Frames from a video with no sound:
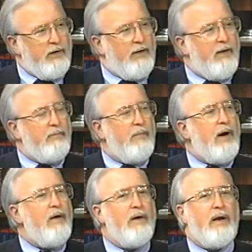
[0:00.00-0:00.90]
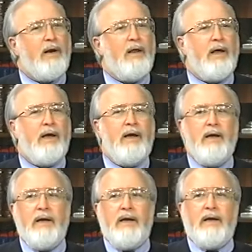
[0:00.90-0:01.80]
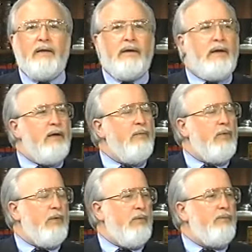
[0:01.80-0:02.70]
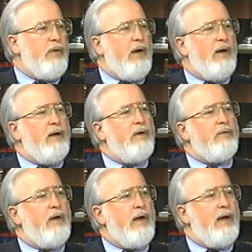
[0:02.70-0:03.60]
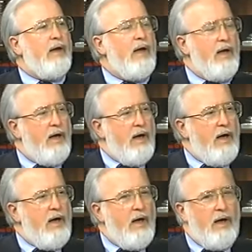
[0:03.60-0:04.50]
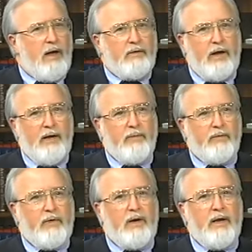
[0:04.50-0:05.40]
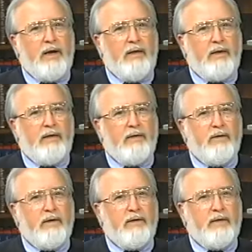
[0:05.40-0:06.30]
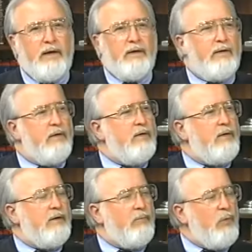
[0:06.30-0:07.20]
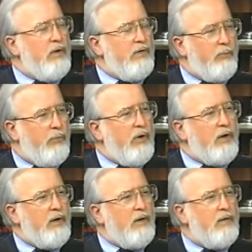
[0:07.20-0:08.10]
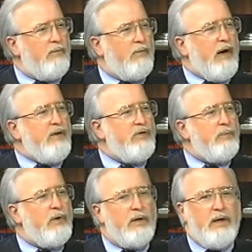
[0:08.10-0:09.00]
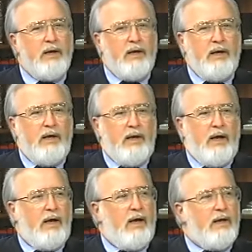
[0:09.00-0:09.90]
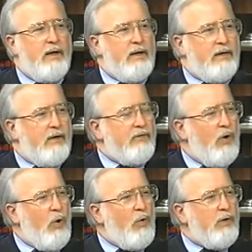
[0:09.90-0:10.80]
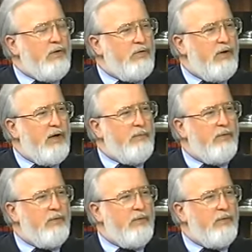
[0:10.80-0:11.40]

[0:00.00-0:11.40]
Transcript: Now that miry clay in the Hebrew is a type of clay that is brittle, frangible. It doesn't hold its shape.